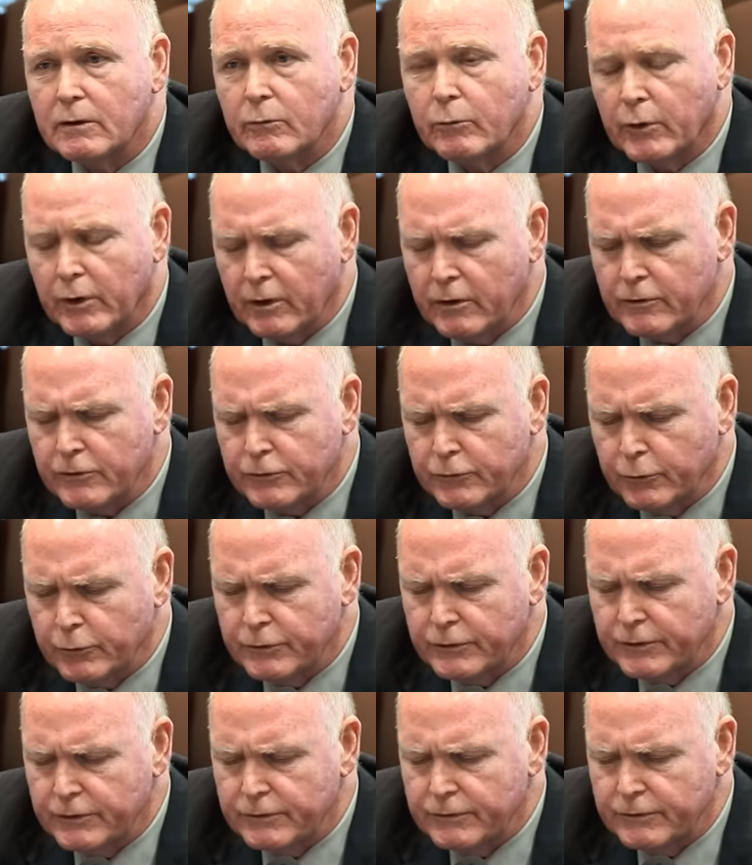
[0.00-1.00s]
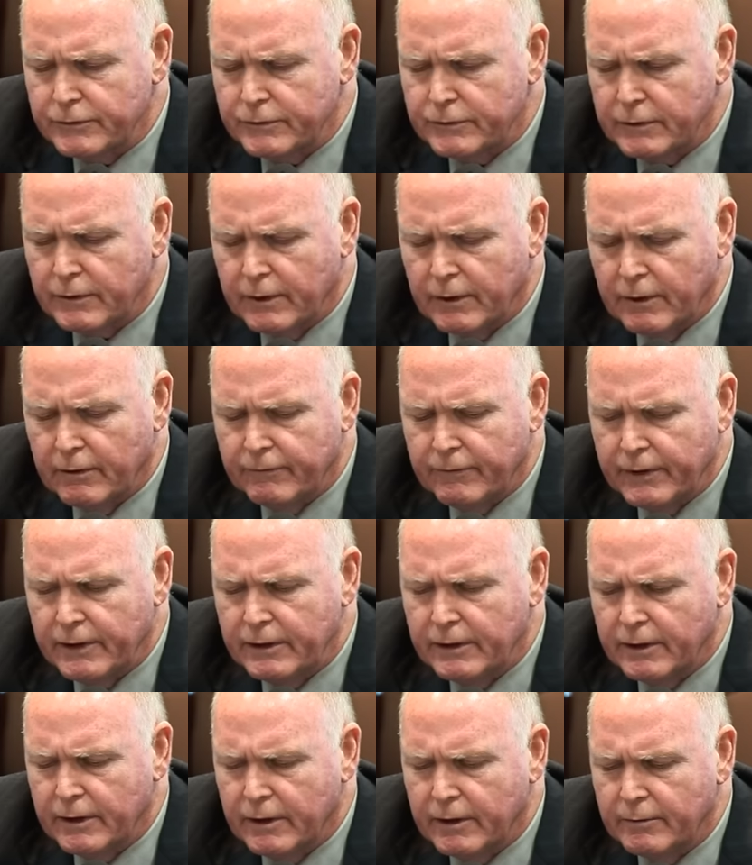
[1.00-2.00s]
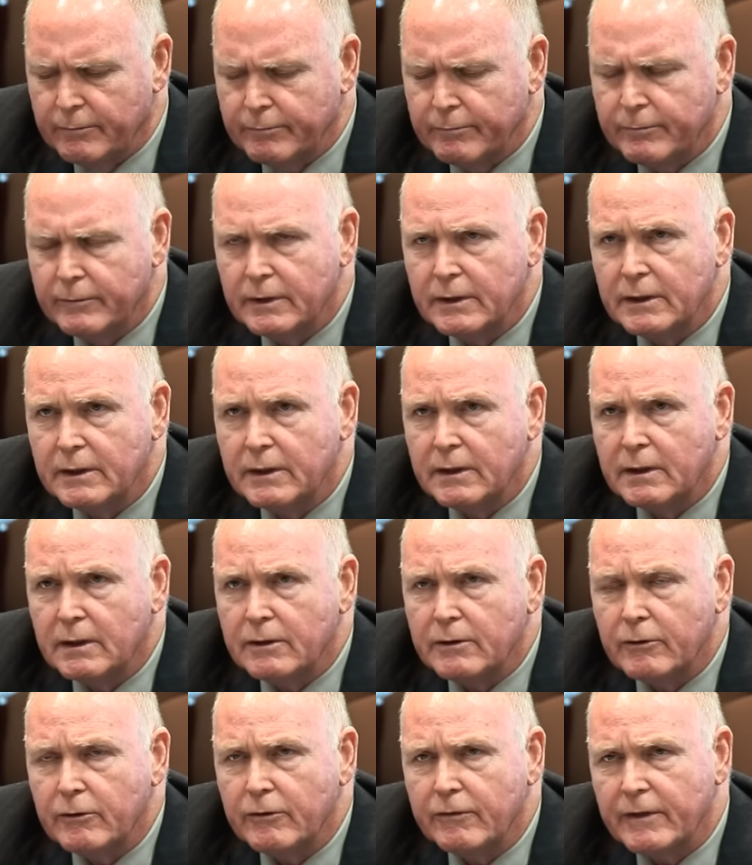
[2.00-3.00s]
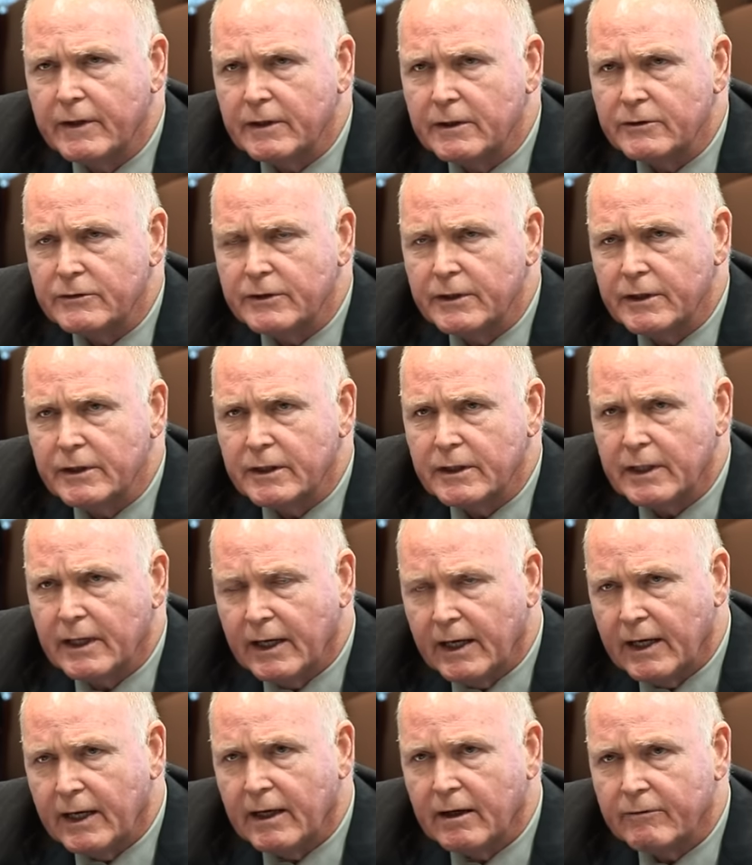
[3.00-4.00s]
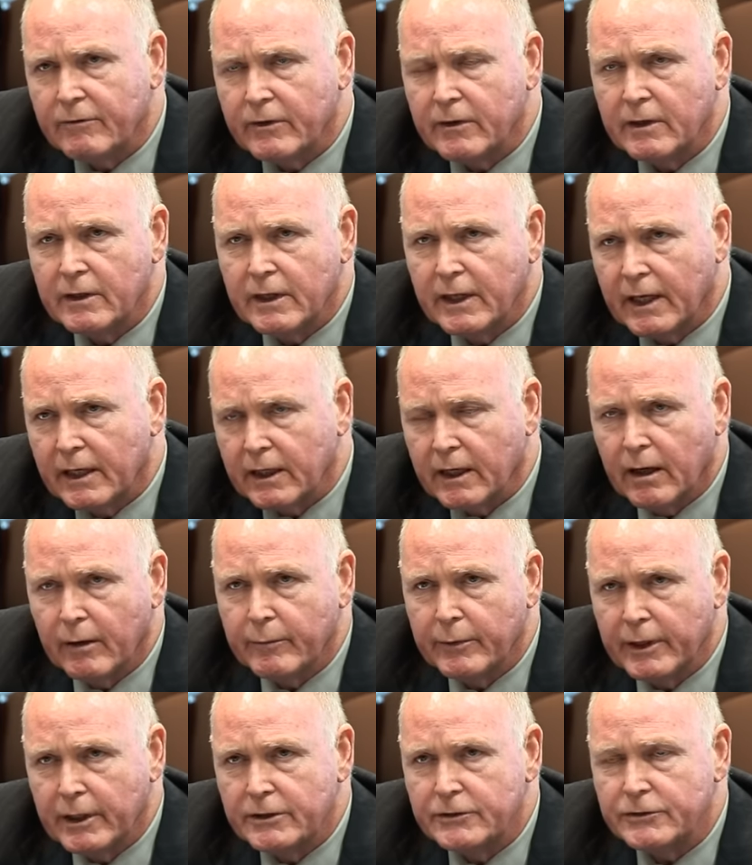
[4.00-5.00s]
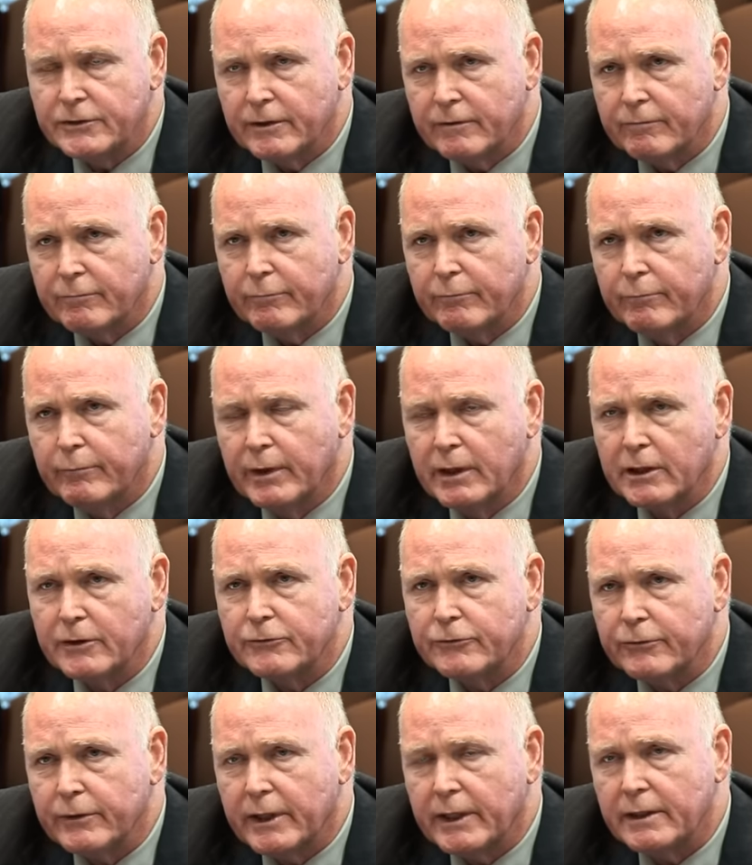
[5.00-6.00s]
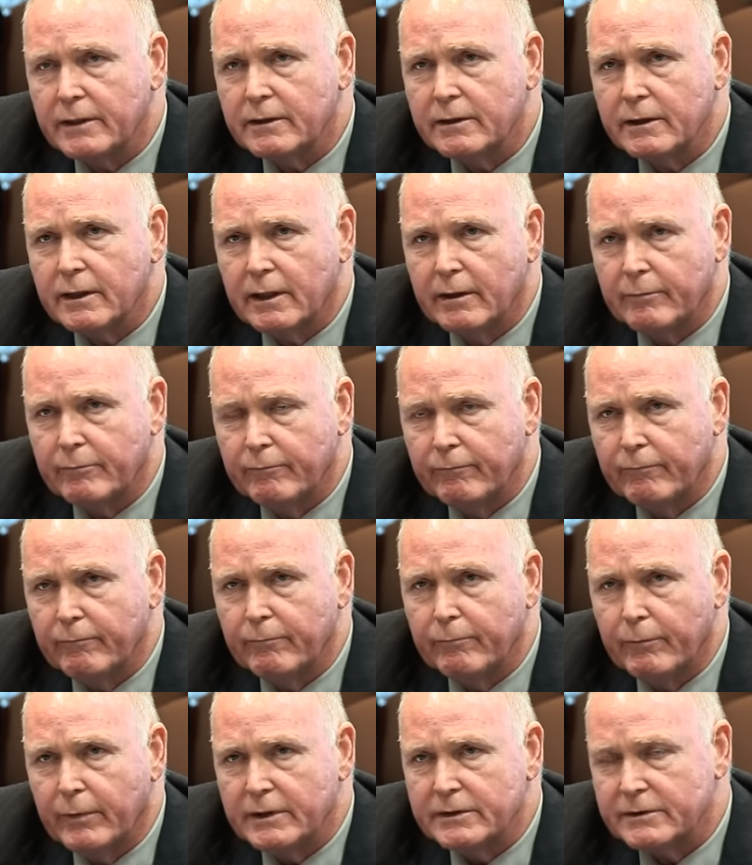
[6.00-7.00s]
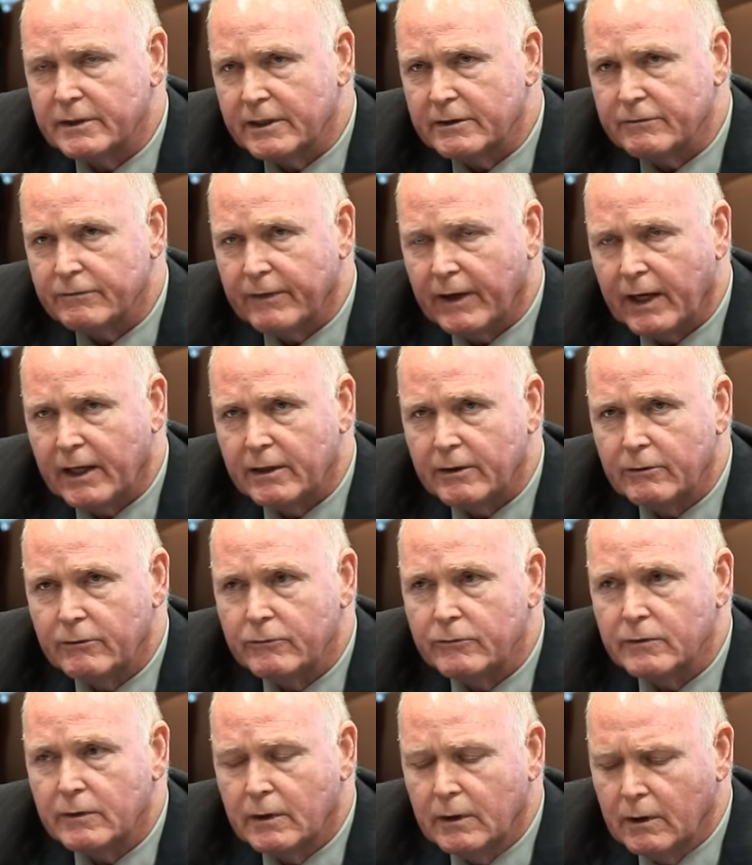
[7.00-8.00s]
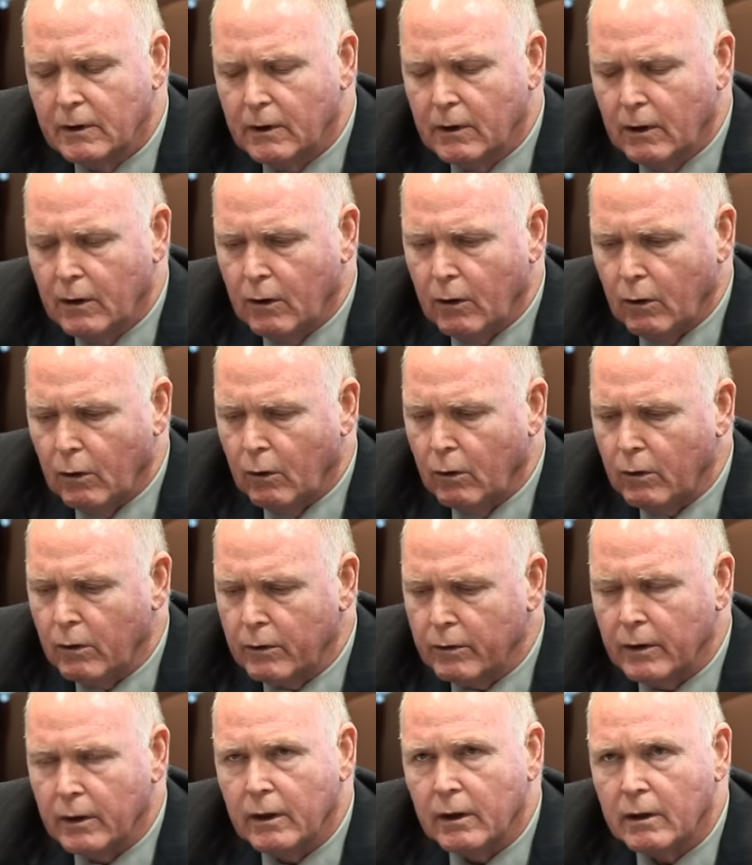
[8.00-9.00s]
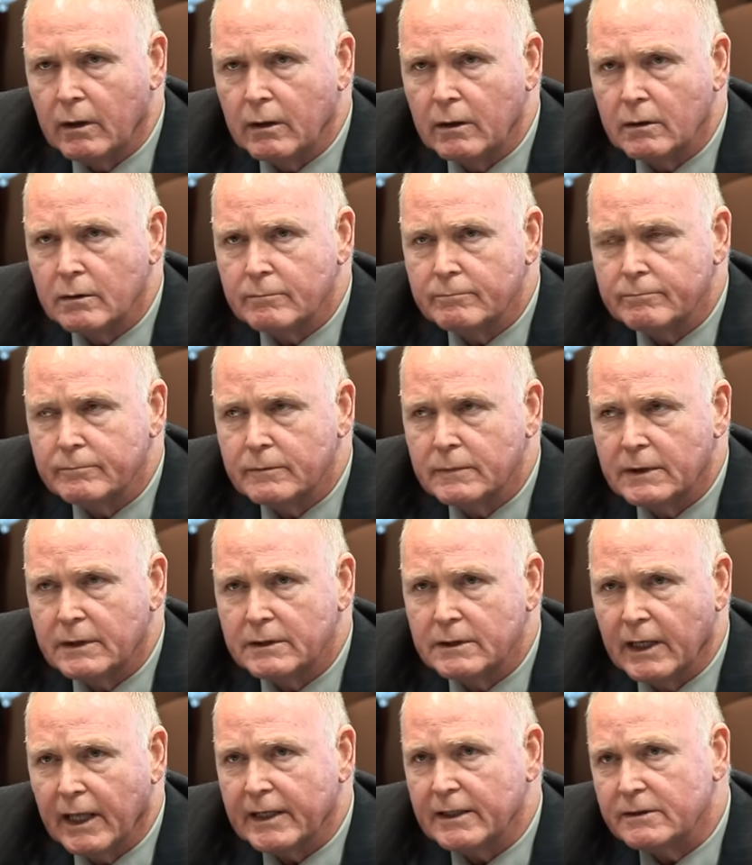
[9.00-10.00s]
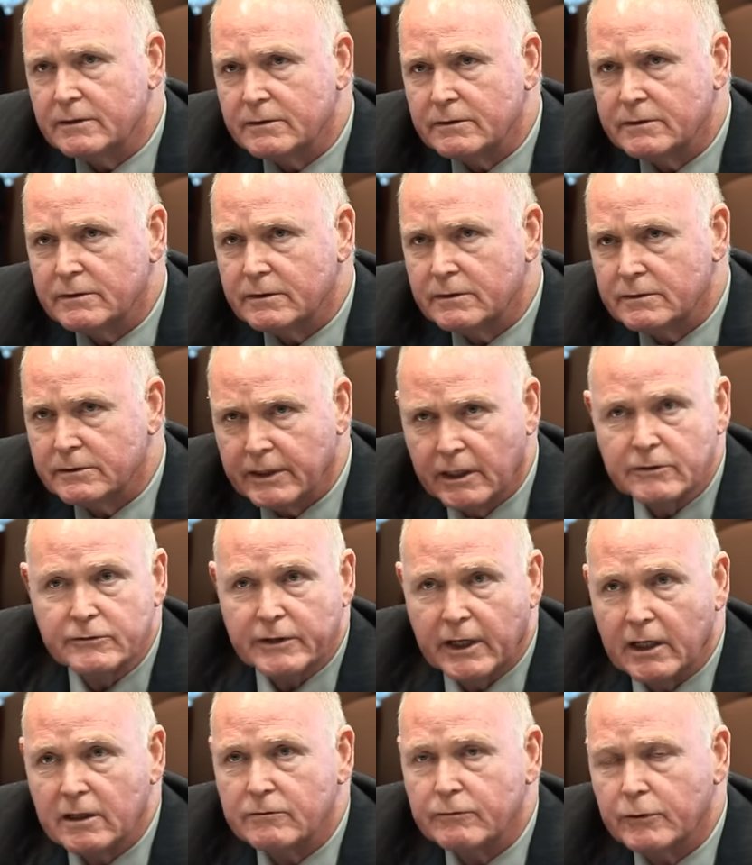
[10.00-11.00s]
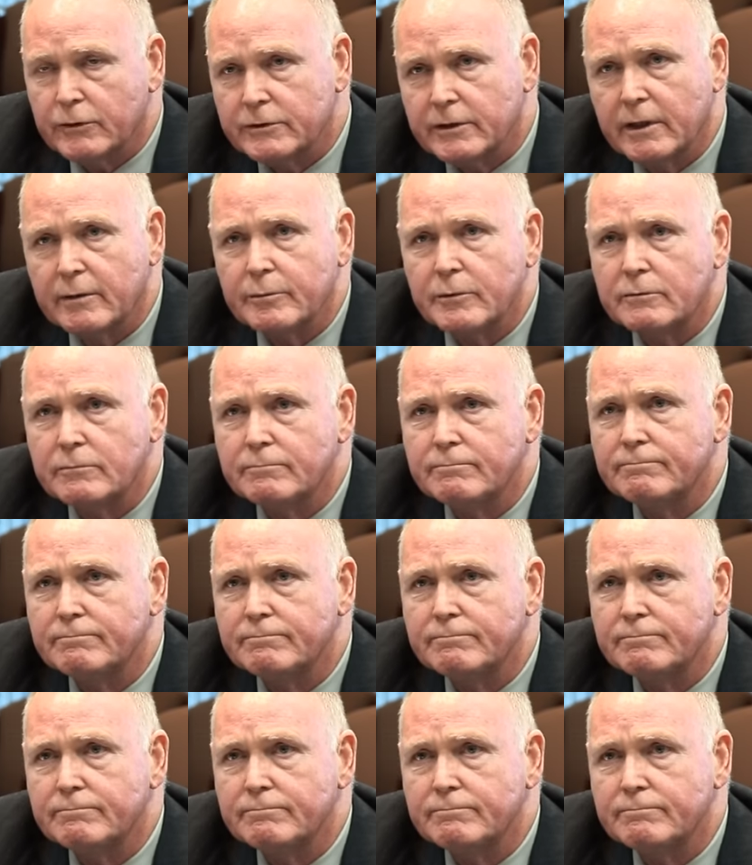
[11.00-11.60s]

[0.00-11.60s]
what other sources of income do you think the city can have other than that combination of millage rate and assessed values, or like sales tax, for example?